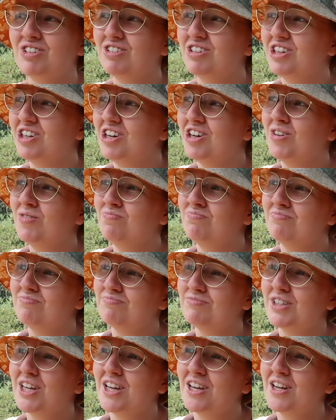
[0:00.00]
you know,
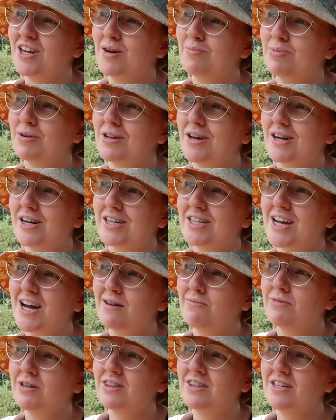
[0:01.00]
I'm taking up a lot of
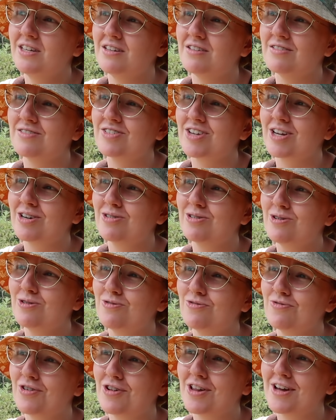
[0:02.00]
time with these, I don't
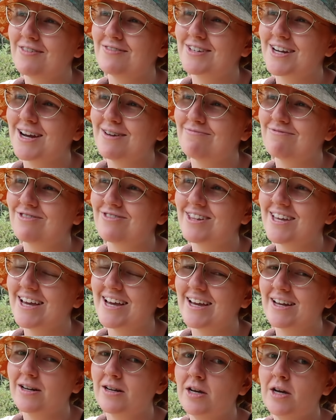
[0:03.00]
know if I'll have time for
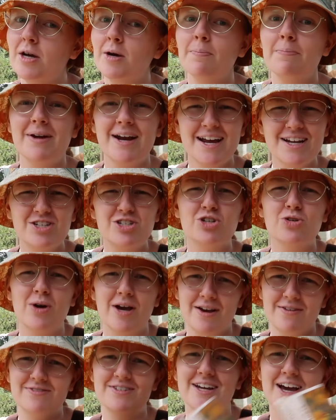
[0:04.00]
that. But I do
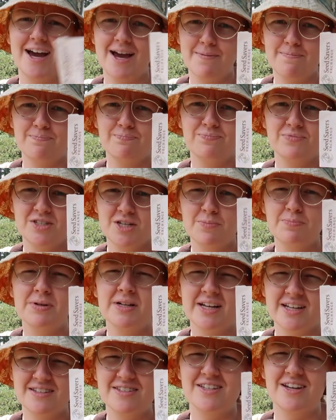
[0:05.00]
have time to
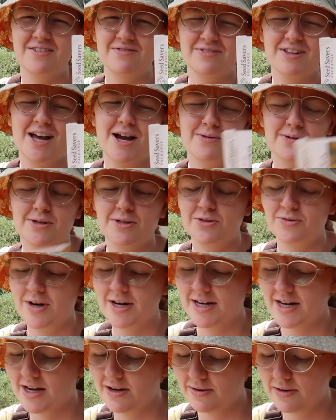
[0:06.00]
plant sunflowers
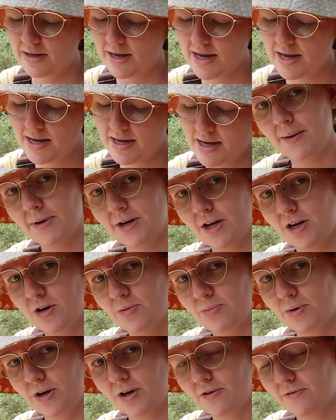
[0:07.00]
right now, okay? I'm gonna go
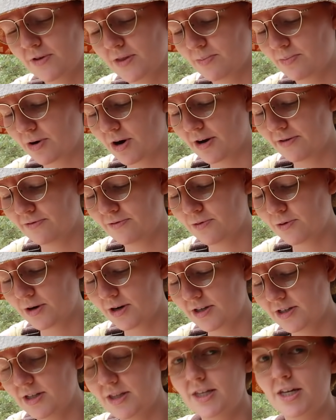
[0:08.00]
bring over the broad
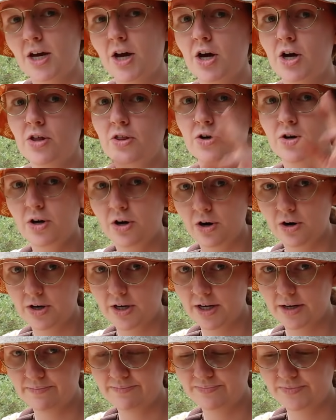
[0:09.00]
fork to the other
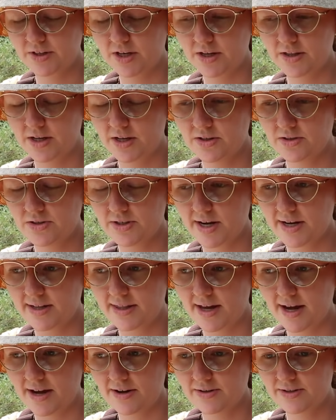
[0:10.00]
garden on the other side of
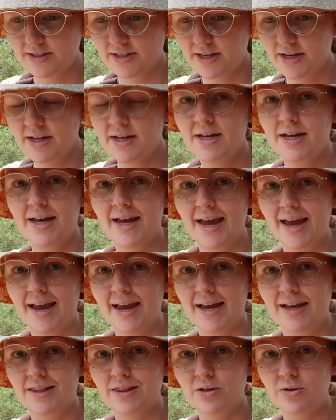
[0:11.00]
the house
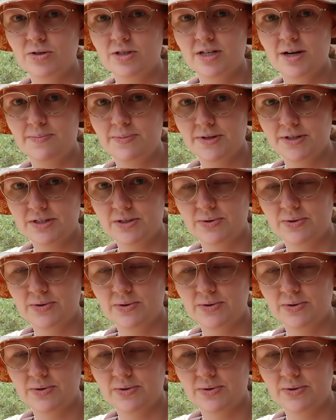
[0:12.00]
and loosen up the